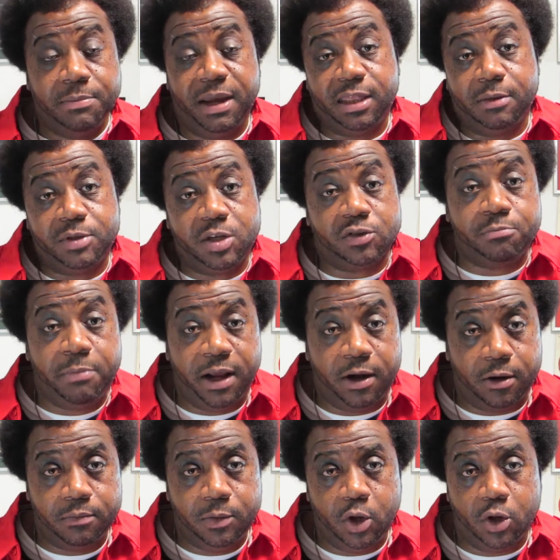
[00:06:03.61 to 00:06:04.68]
make themselves
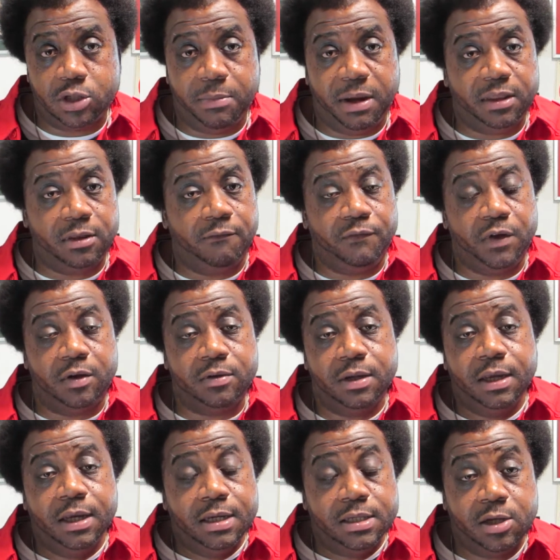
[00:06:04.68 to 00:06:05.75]
better, to make
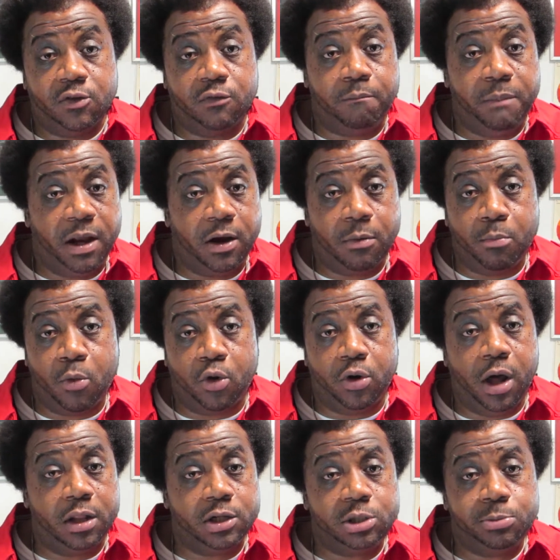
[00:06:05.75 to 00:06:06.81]
themselves better, more
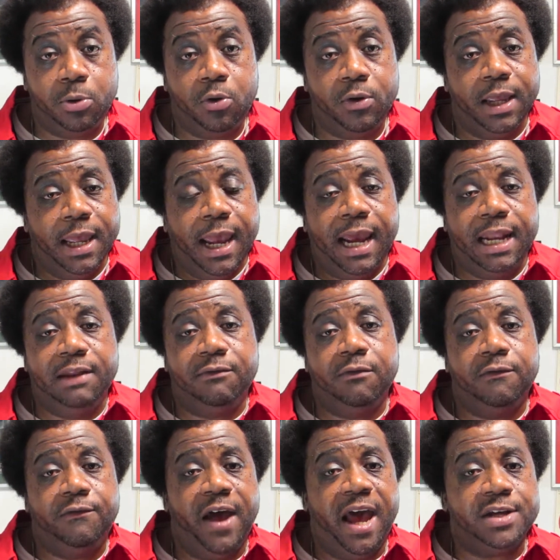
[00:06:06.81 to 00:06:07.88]
knowledgeable, and even
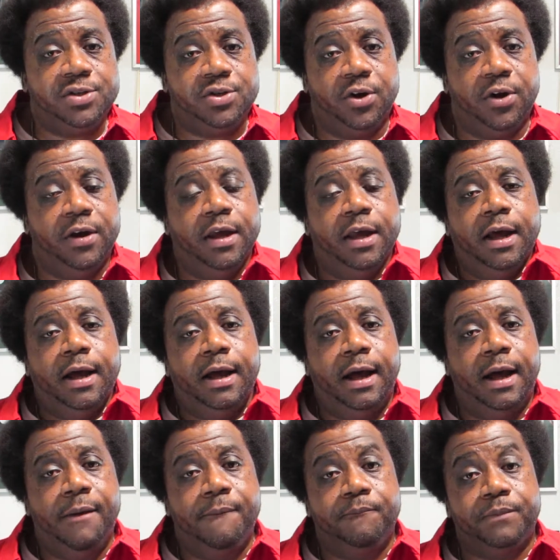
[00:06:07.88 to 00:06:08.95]
faster.
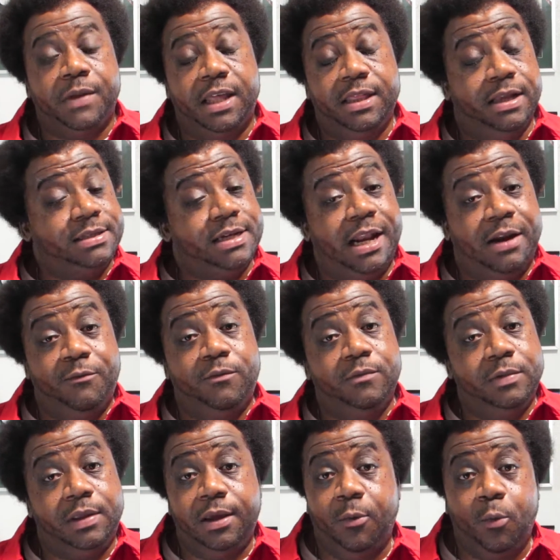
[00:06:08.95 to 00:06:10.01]
And that's kind
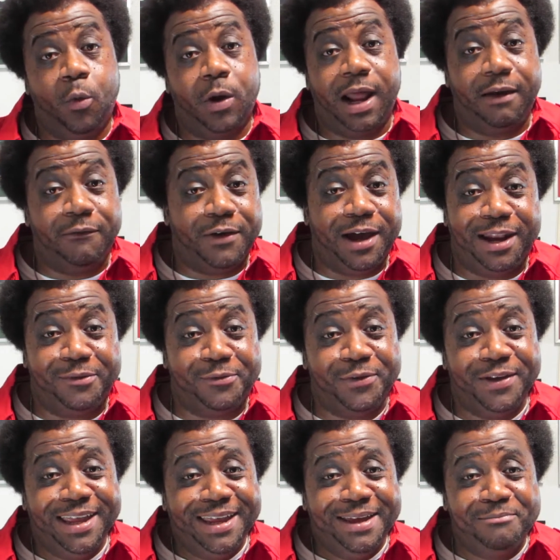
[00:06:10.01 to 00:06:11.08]
of what I've kind of
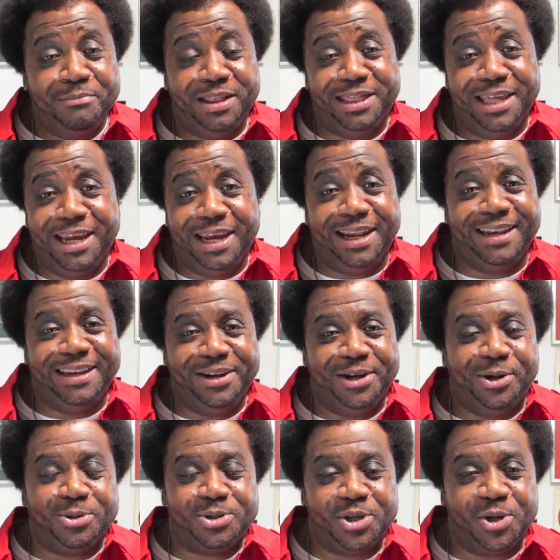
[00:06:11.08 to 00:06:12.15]
been thinking.
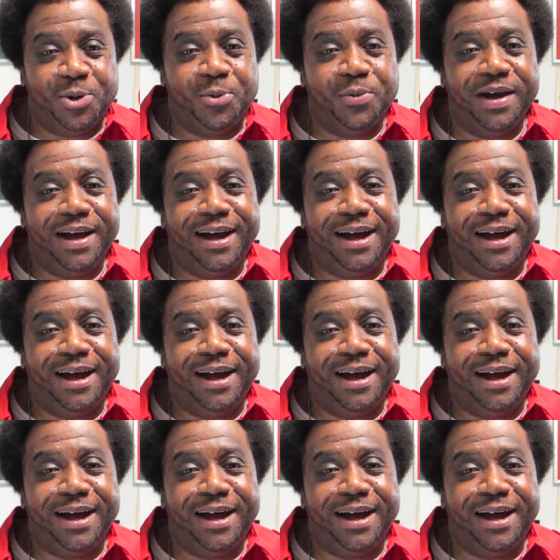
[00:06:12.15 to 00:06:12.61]
So